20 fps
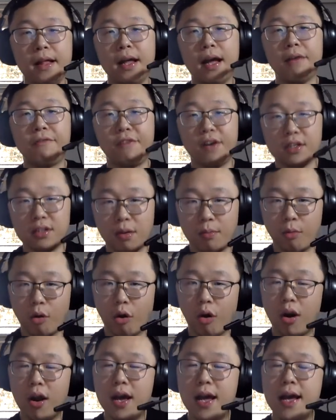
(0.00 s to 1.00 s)
And
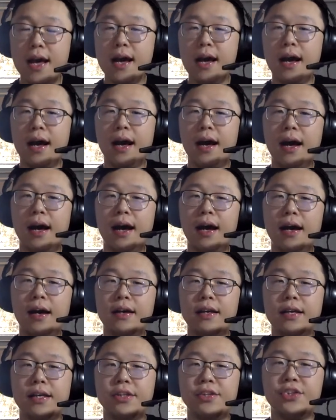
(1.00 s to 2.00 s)
furthermore,
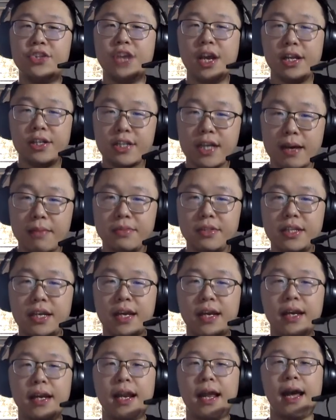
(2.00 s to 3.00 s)
in
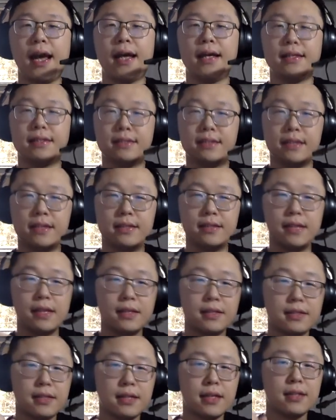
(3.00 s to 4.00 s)
DHMC, it has
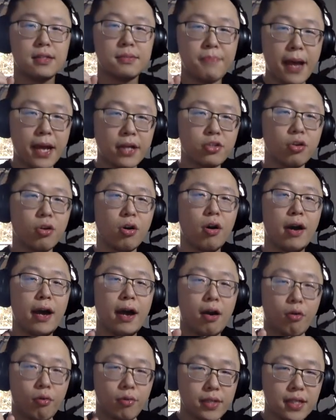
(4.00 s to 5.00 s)
this special
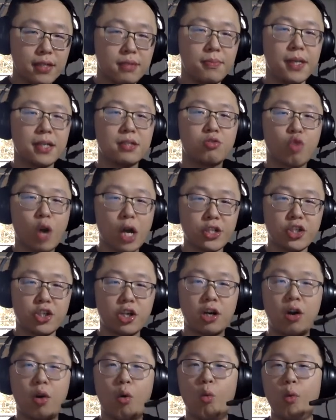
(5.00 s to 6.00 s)
algorithmic
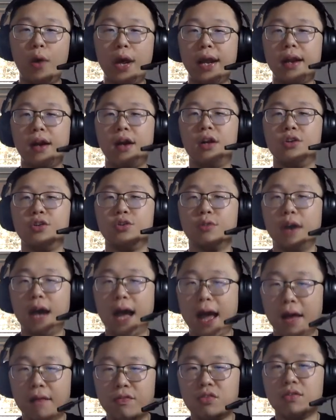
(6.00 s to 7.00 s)
structure where you
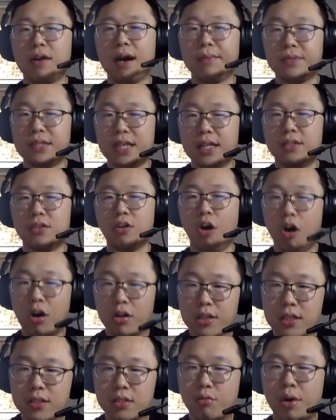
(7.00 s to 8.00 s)
have to update all
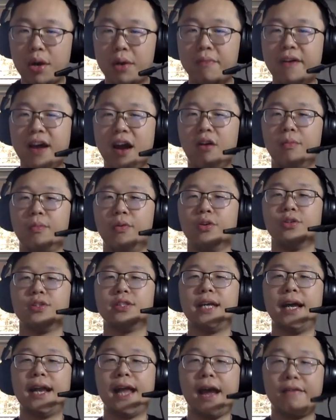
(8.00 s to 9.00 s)
discrete variables
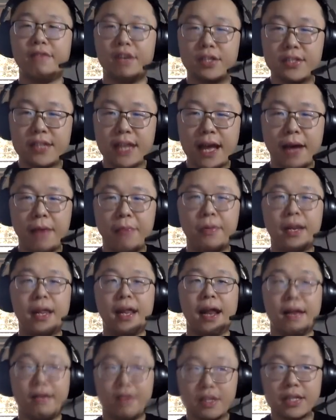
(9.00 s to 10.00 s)
at every step, at
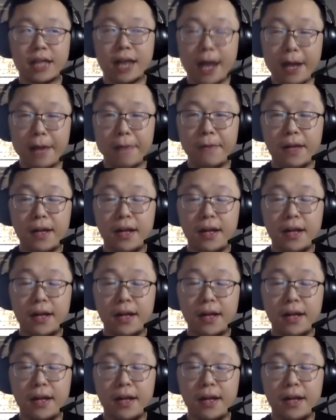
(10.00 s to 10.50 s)
every time.